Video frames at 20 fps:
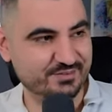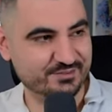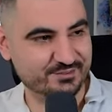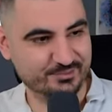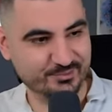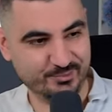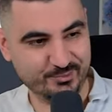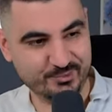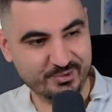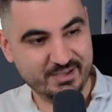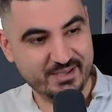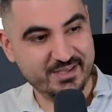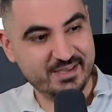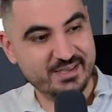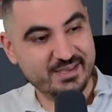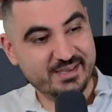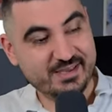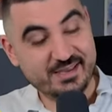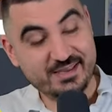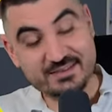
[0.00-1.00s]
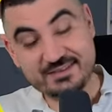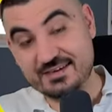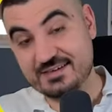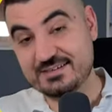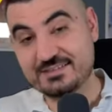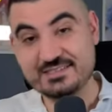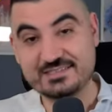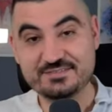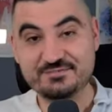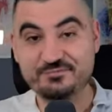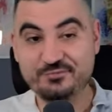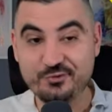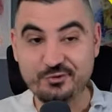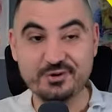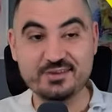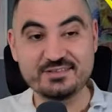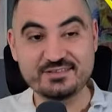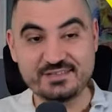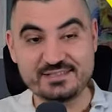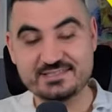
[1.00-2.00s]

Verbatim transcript: of the two, and they're just fully